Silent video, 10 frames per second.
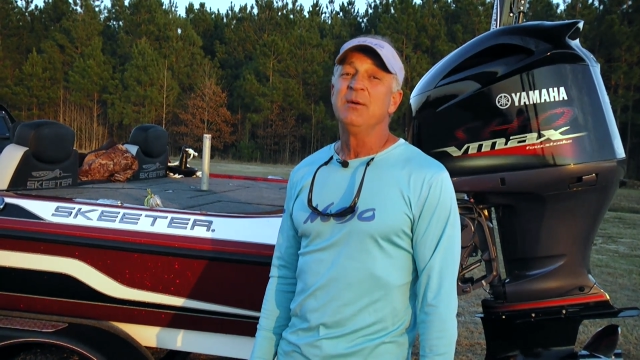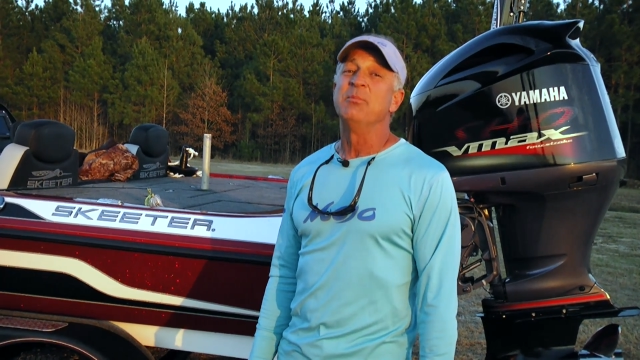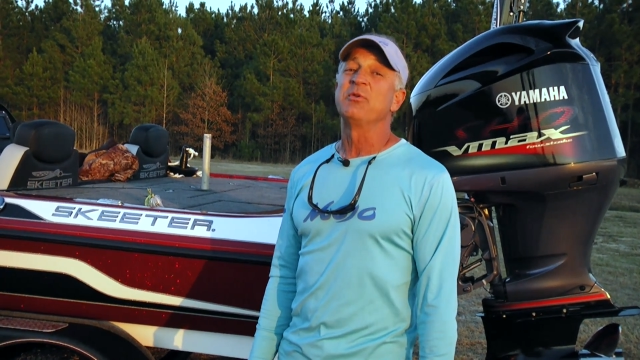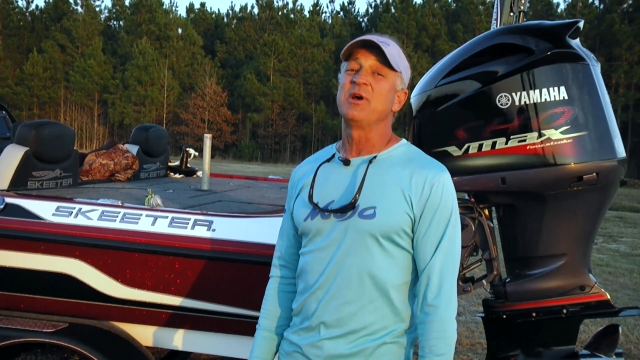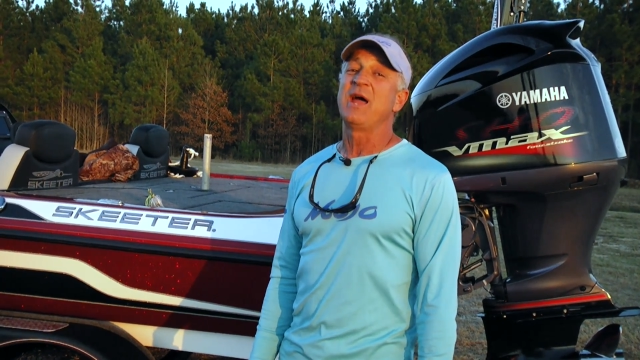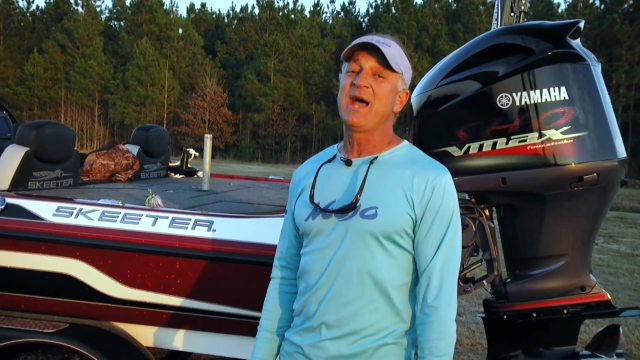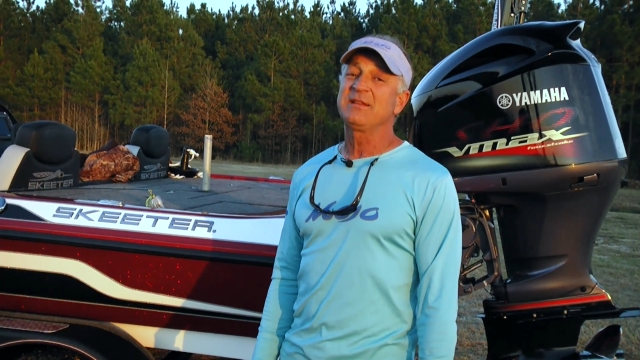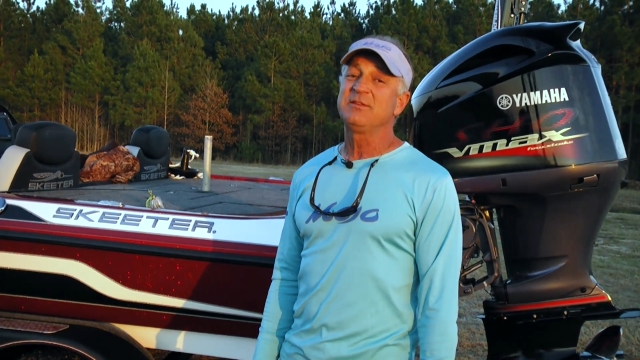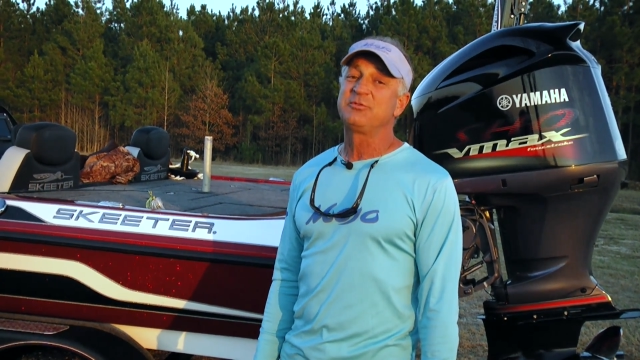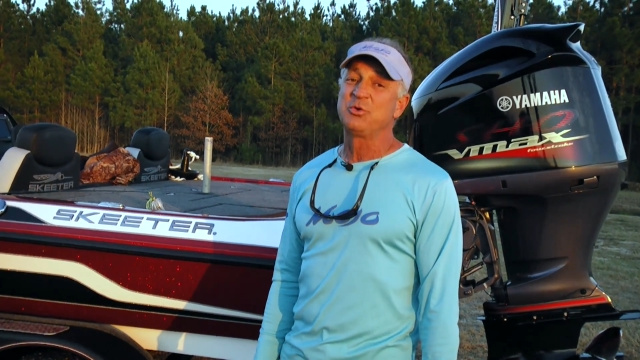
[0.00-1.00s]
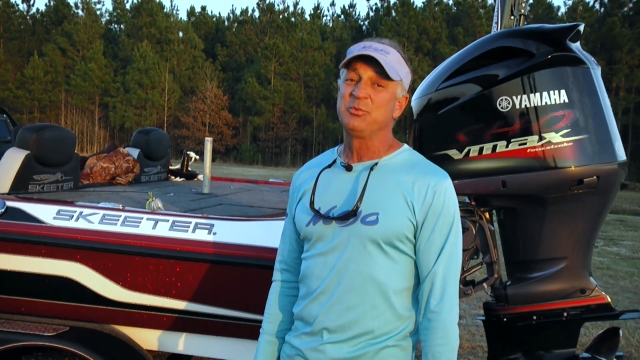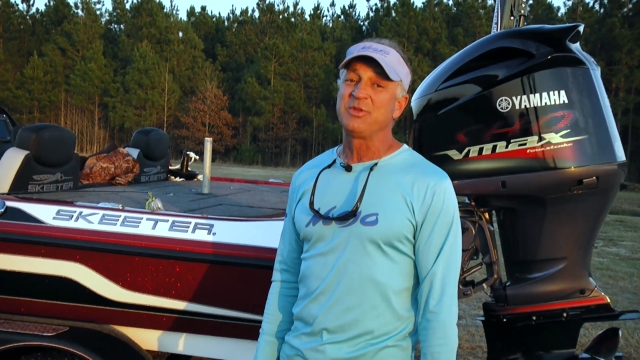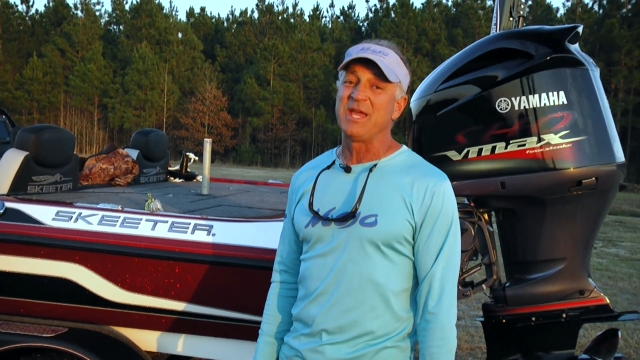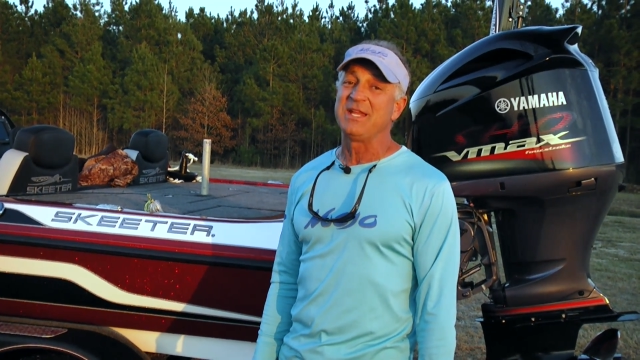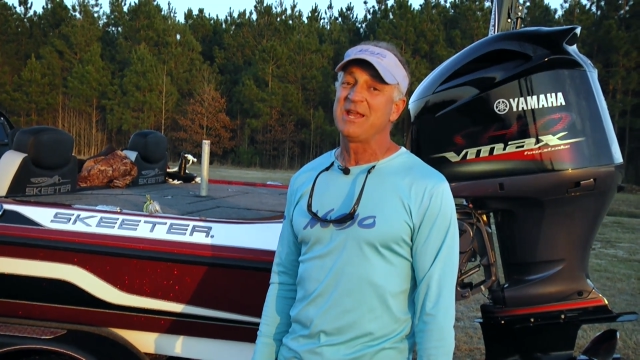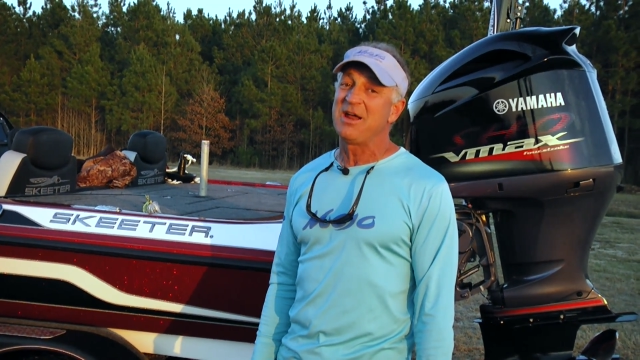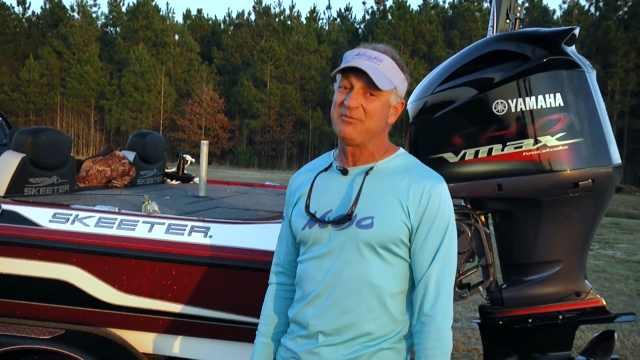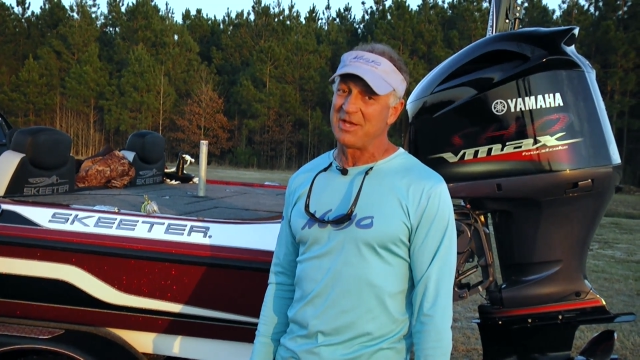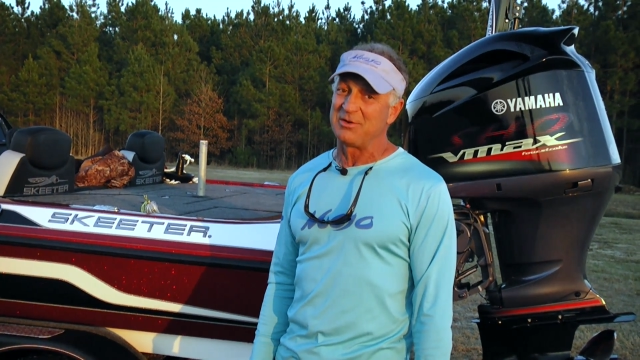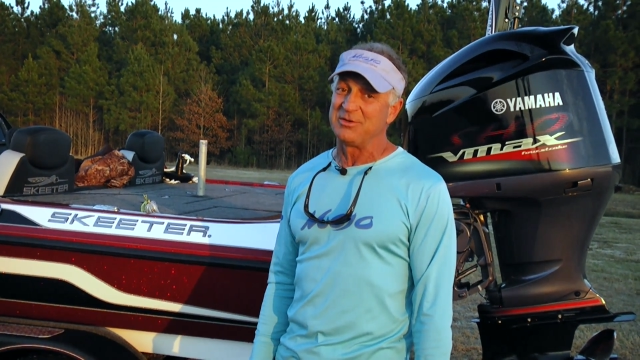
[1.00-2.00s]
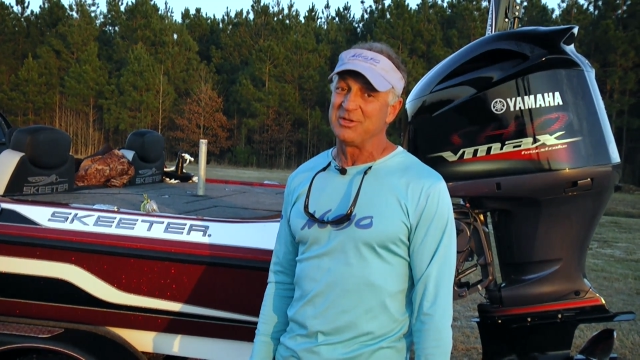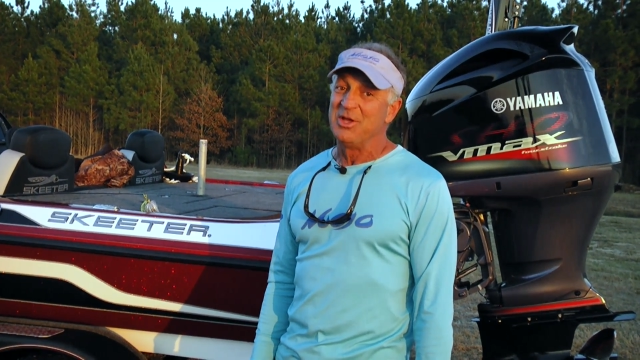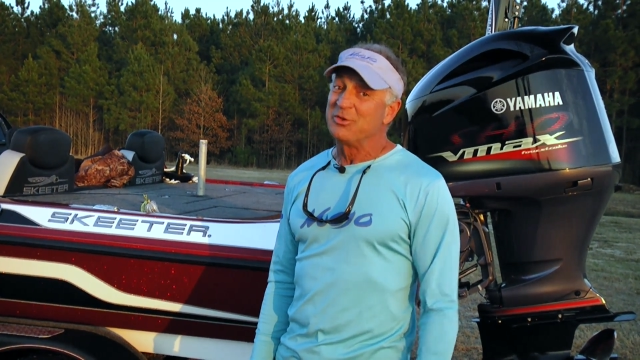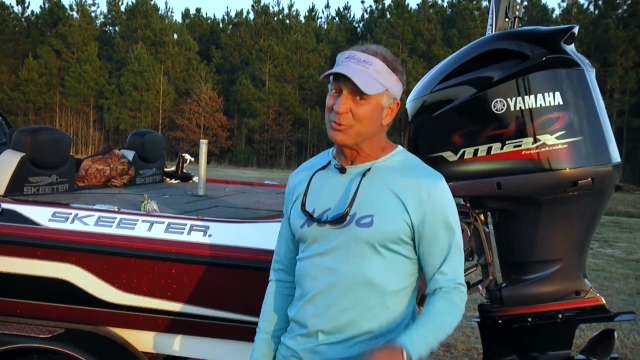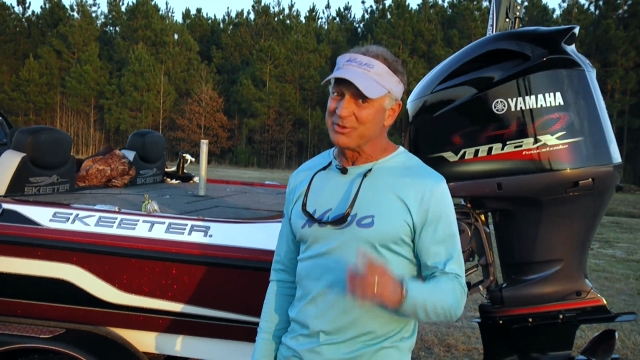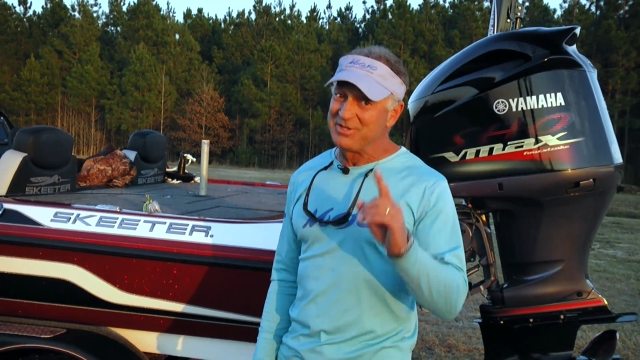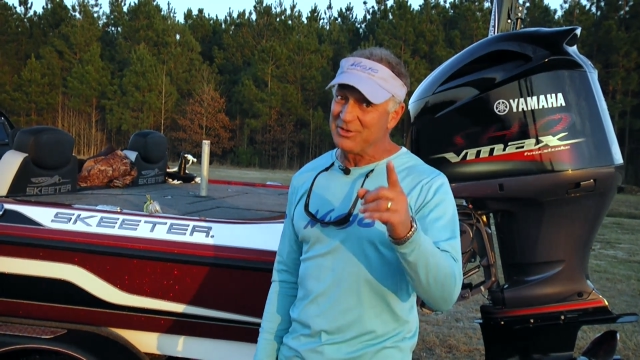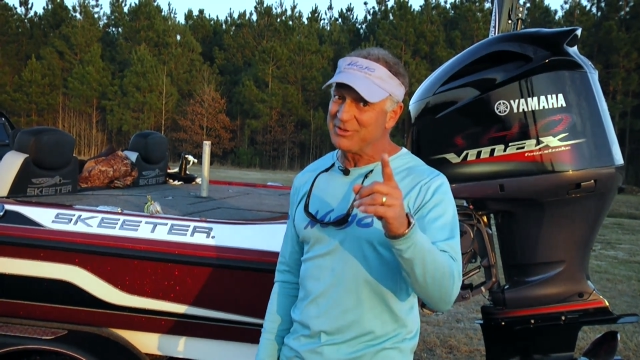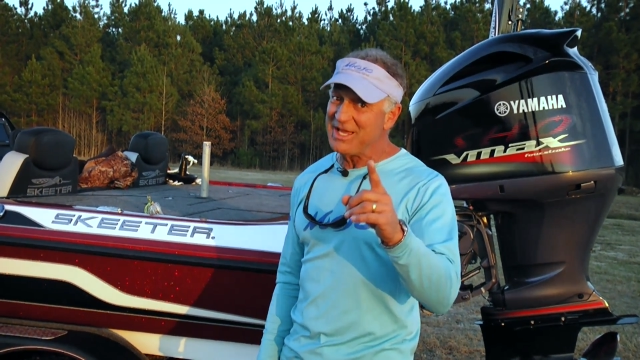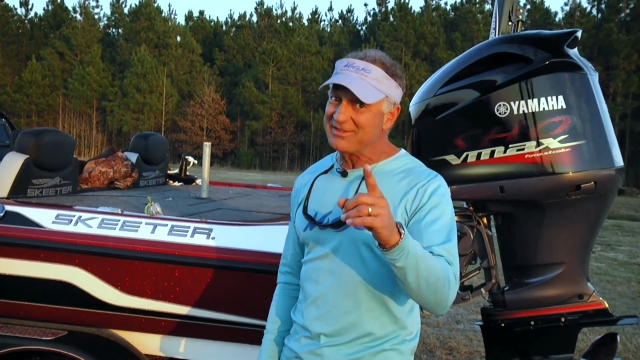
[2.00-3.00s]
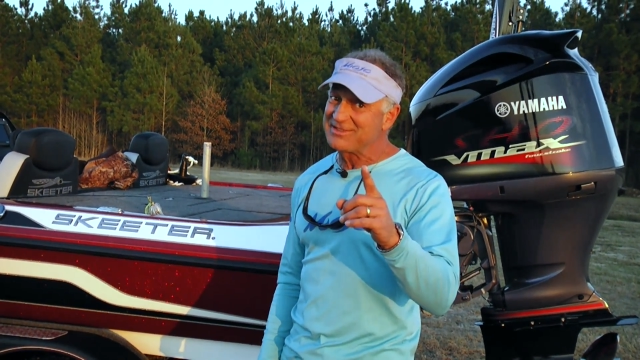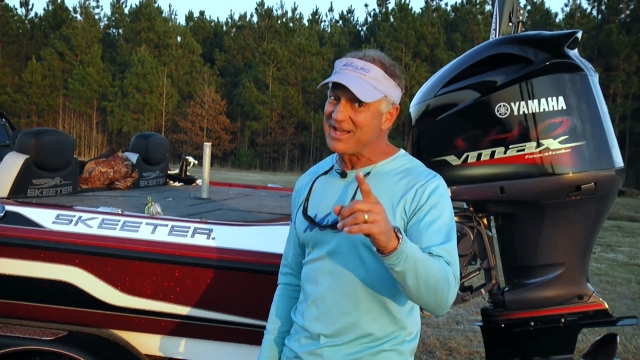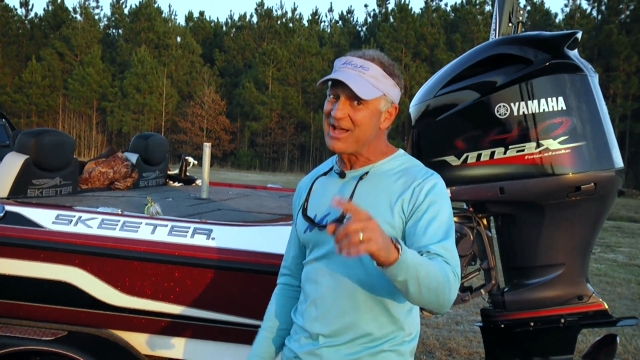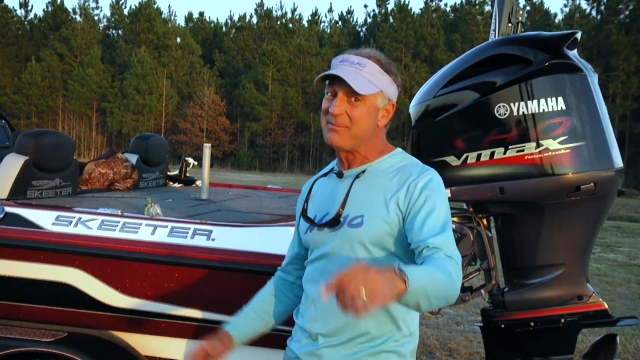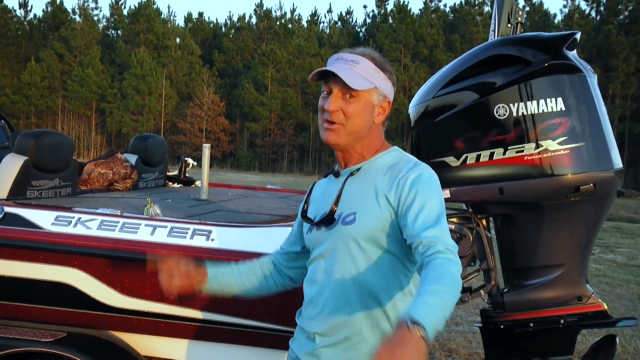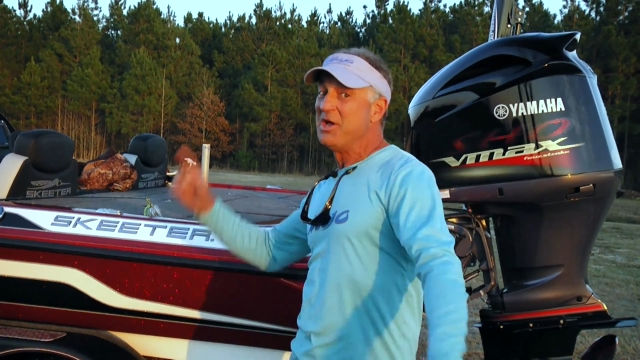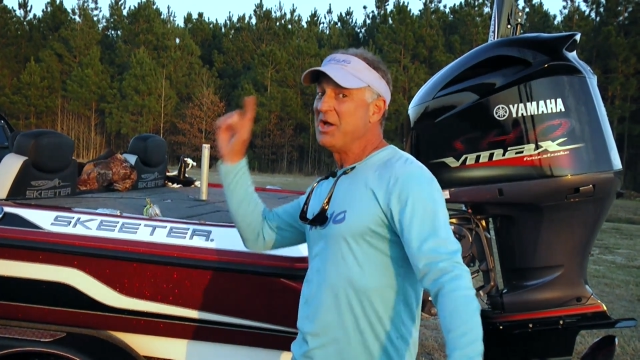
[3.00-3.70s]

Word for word: both our active troops and our veterans. So until next time,